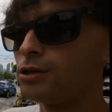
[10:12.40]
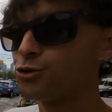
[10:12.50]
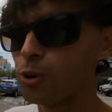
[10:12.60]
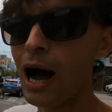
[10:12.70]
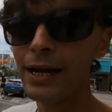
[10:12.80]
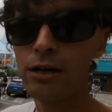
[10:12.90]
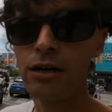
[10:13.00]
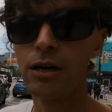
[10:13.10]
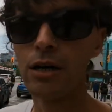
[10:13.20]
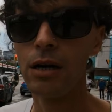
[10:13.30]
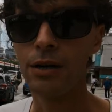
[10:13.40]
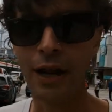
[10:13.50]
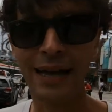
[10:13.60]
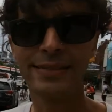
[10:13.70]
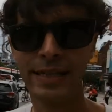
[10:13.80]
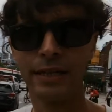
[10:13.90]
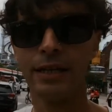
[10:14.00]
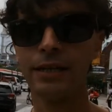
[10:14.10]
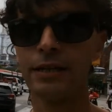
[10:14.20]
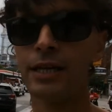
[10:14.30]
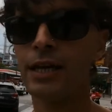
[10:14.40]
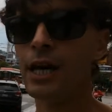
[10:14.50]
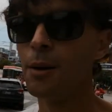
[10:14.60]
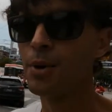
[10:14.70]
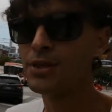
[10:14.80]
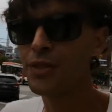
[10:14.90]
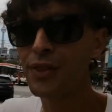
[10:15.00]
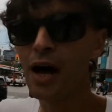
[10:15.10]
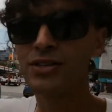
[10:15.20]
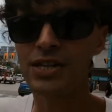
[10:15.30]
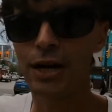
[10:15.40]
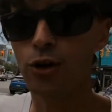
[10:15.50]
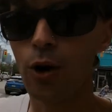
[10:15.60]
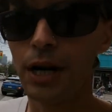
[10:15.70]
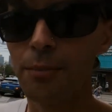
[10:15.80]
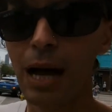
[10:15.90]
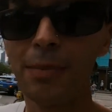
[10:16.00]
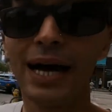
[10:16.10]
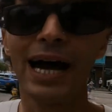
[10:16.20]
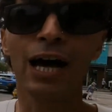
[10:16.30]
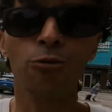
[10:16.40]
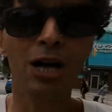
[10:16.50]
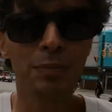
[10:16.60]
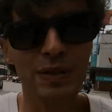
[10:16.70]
dryer nice and neatly? But the thoughts that are going in my mind, I don't want to be